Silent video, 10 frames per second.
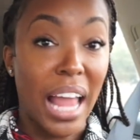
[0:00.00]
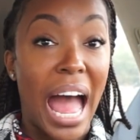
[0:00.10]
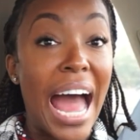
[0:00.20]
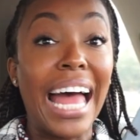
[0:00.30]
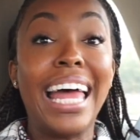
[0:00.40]

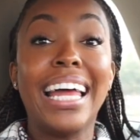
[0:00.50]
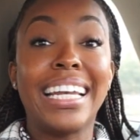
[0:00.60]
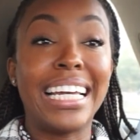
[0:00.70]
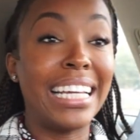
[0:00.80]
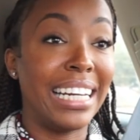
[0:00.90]
I
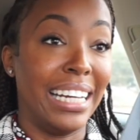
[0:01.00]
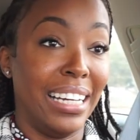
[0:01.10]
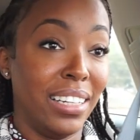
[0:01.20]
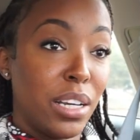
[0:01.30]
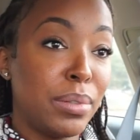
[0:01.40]
needed it.
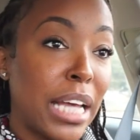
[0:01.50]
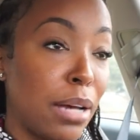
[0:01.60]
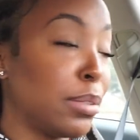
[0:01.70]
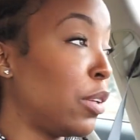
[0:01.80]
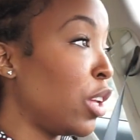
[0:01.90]
It was
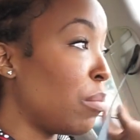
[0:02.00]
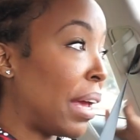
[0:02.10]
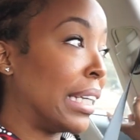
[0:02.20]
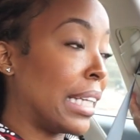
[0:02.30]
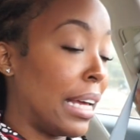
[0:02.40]
absolutely
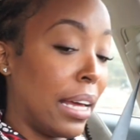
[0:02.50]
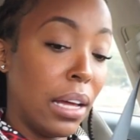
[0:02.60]
amazing.